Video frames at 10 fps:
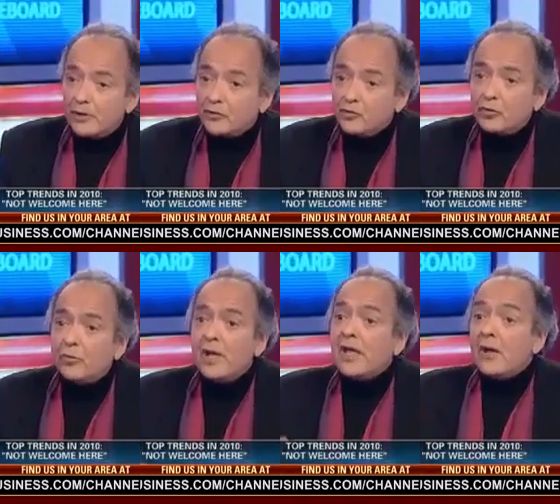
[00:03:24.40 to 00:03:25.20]

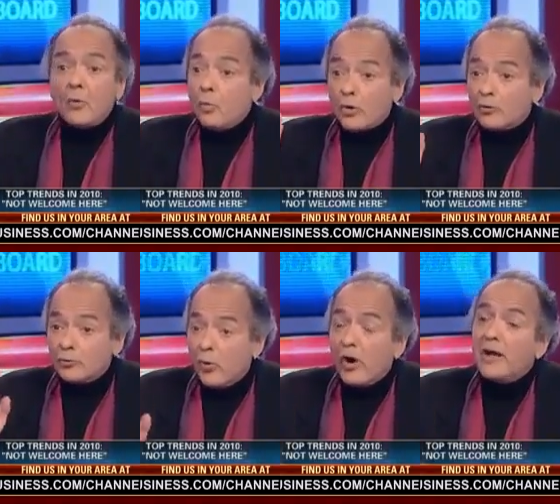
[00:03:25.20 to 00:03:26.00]
issue
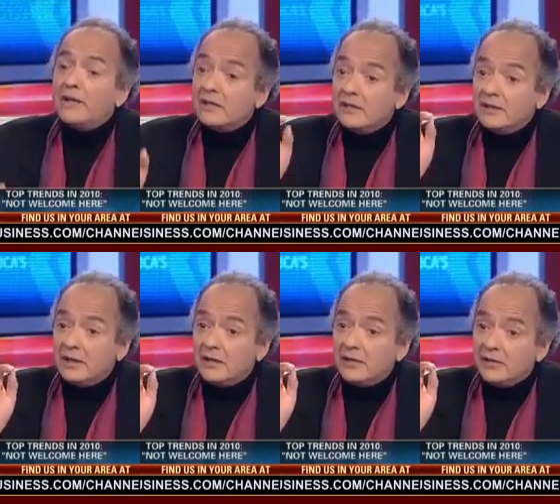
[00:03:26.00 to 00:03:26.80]
worldwide
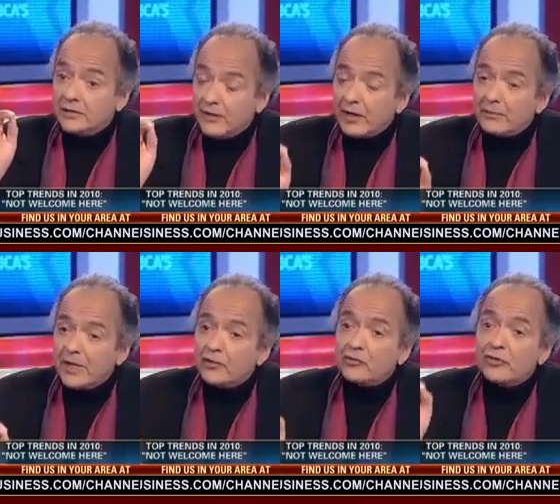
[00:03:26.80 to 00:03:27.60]
in the developed
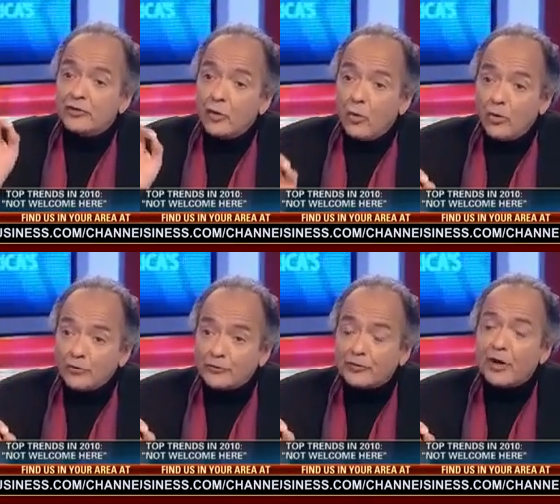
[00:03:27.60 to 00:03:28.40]
nations, and
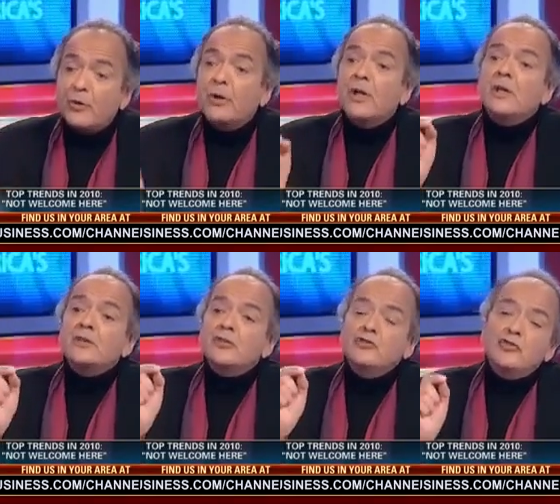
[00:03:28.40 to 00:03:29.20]
also
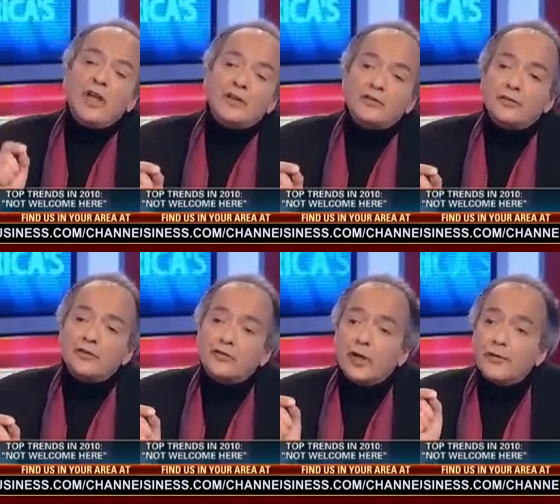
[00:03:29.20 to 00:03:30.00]
the
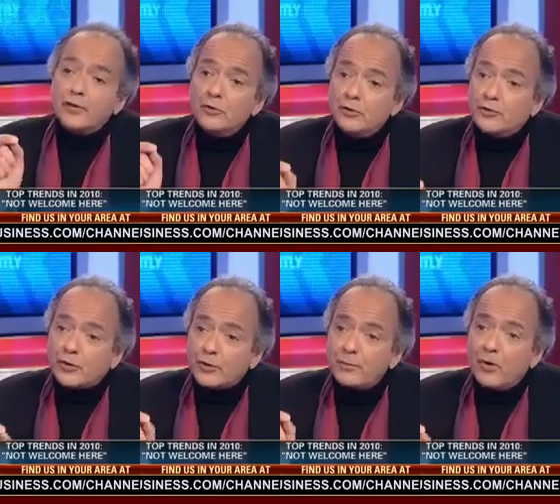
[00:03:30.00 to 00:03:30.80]
genesis of a new
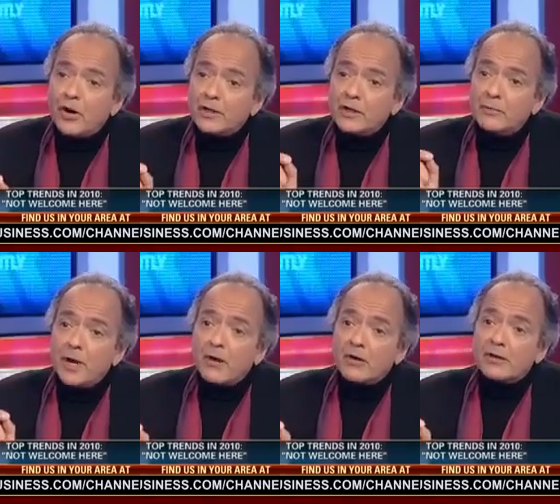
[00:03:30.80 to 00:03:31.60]
third party in
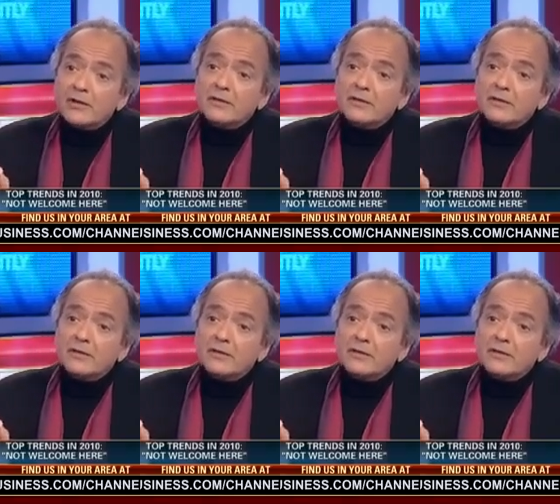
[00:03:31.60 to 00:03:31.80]
America.